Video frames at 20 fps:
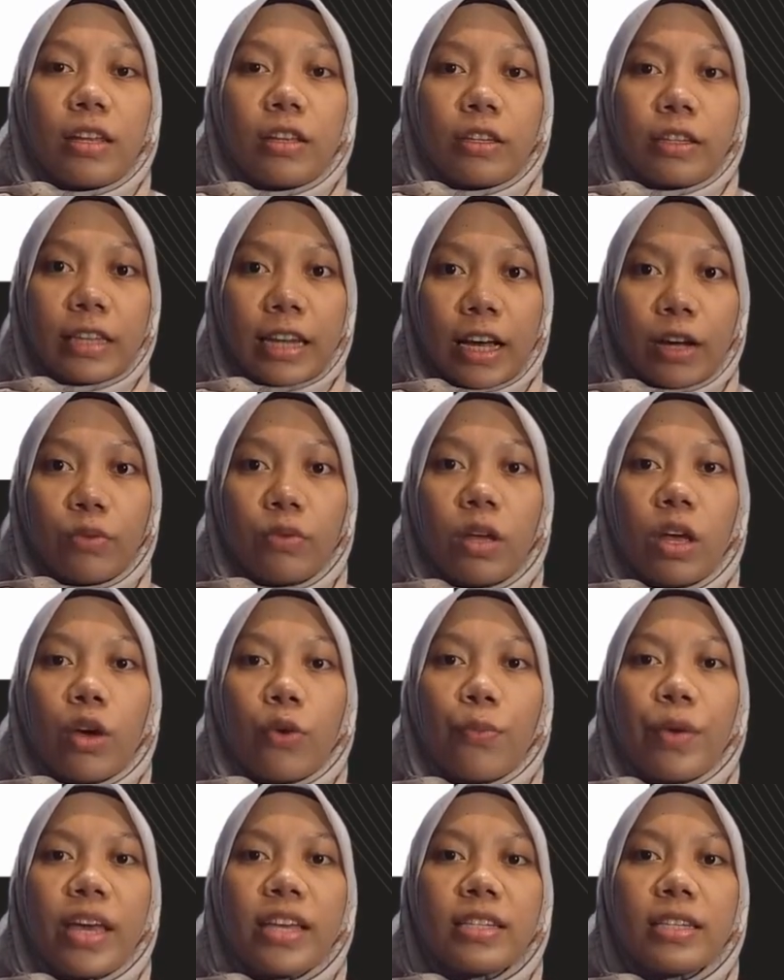Now,
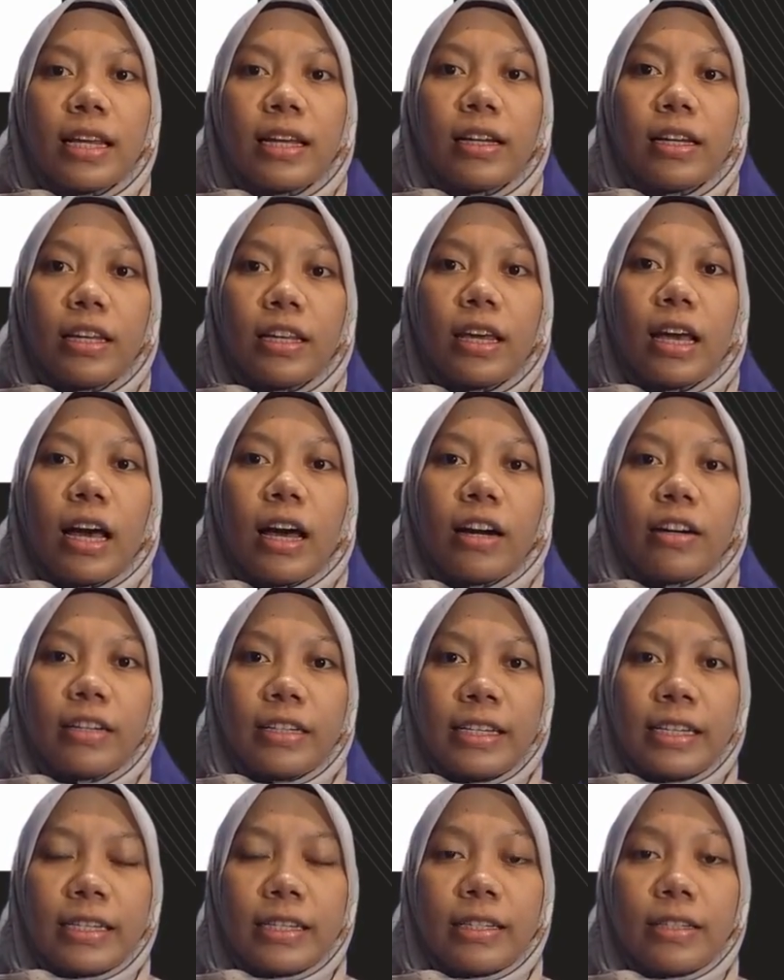what exactly are
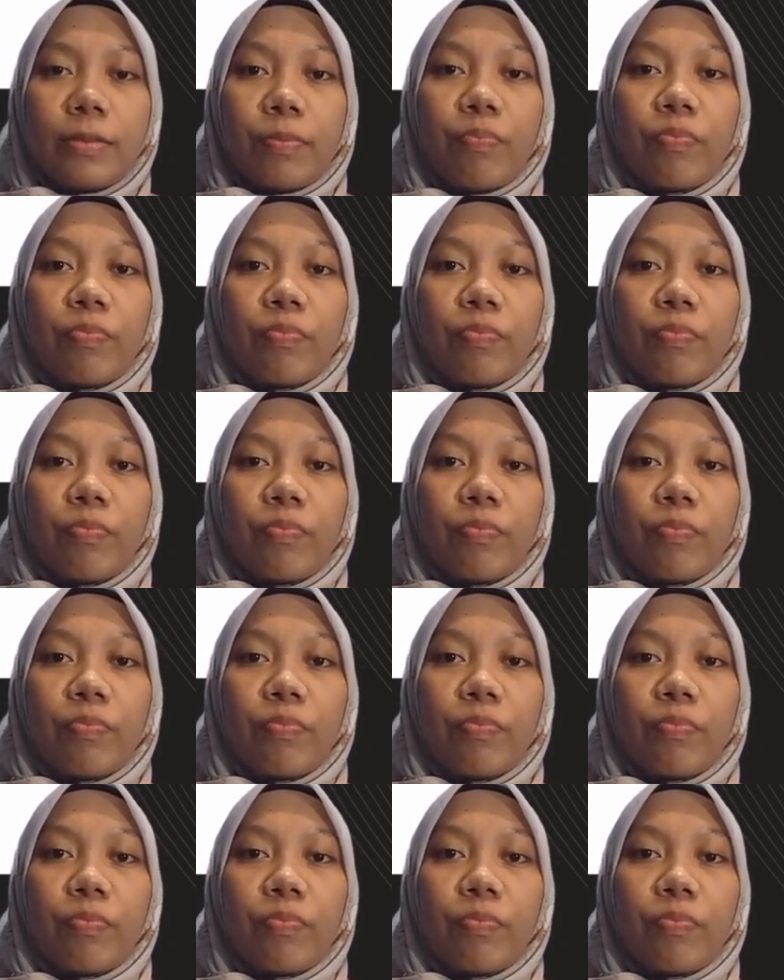these?